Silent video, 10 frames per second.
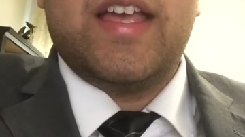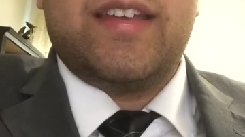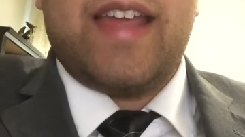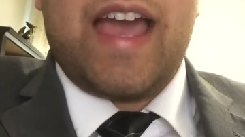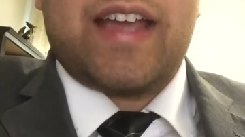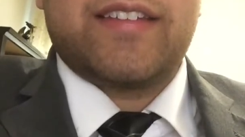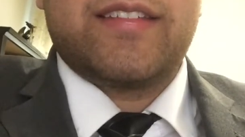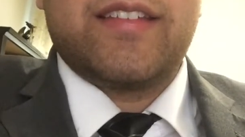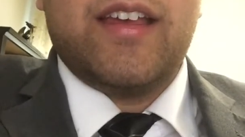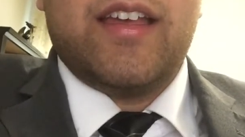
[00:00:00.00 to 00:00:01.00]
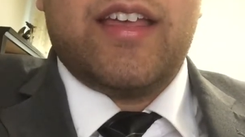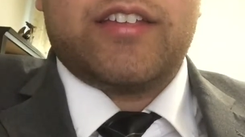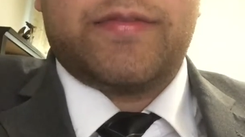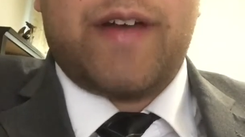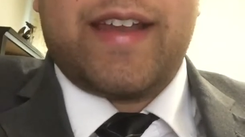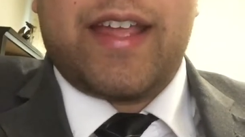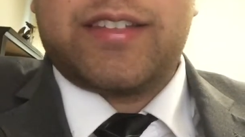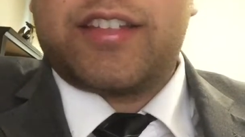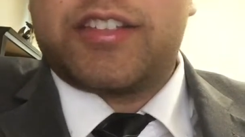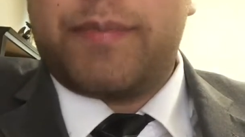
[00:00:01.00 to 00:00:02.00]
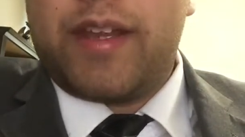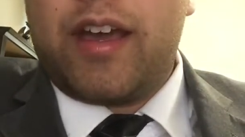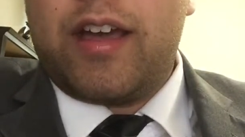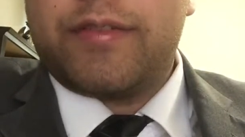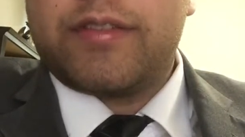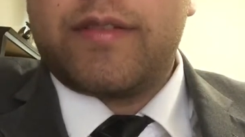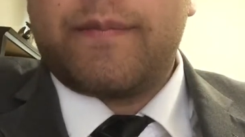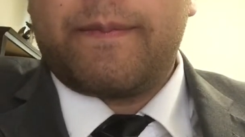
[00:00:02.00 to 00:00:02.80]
Next is financing spin-offs.